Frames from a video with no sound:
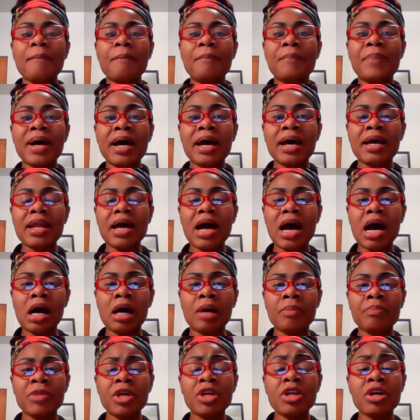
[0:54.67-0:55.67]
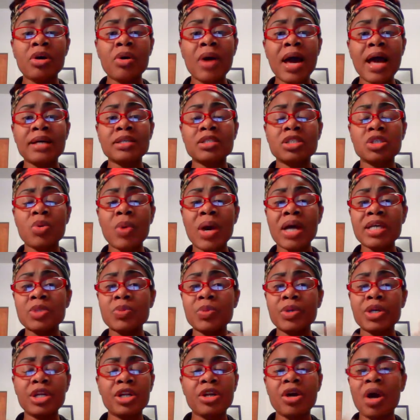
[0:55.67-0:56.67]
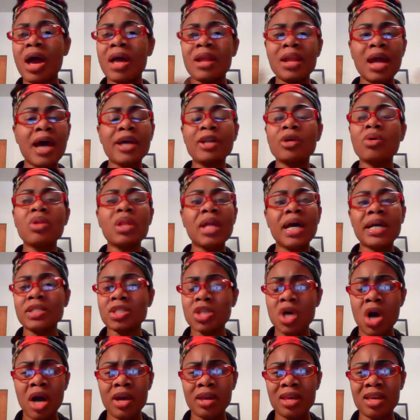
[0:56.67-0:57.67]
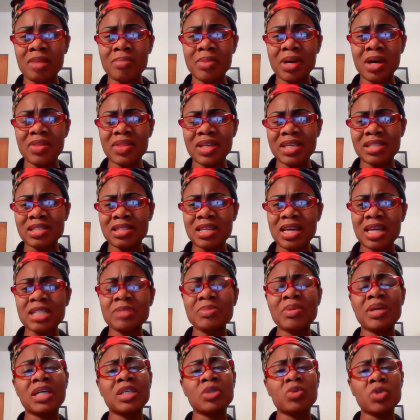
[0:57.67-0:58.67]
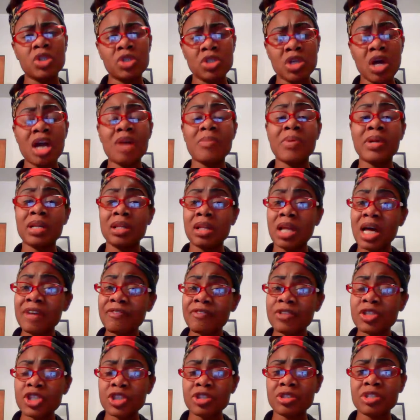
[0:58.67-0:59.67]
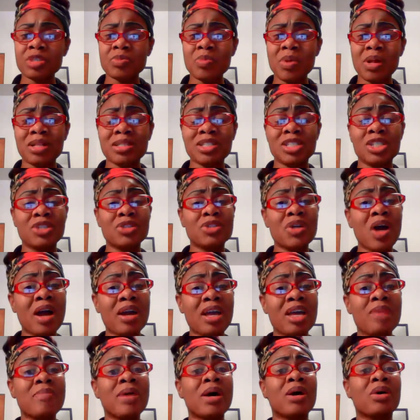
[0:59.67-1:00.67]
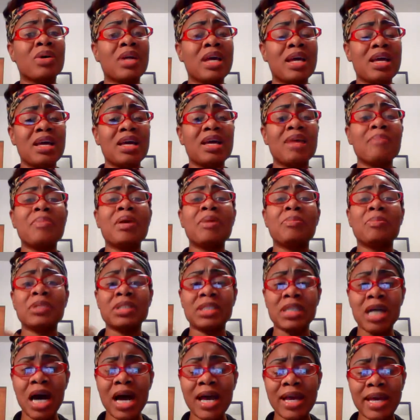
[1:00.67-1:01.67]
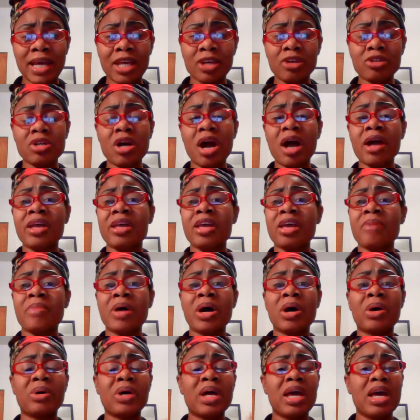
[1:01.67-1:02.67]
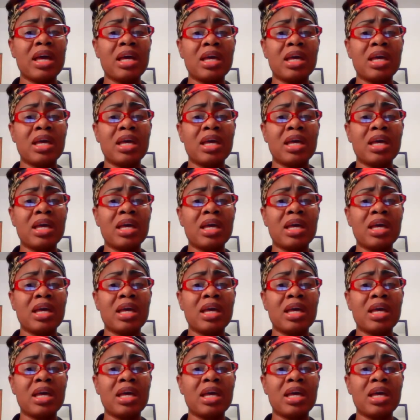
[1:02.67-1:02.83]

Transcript: But as and I don't like talking about these things because when you talk about a life insurance policy, you're talking about people dying. You're talking about,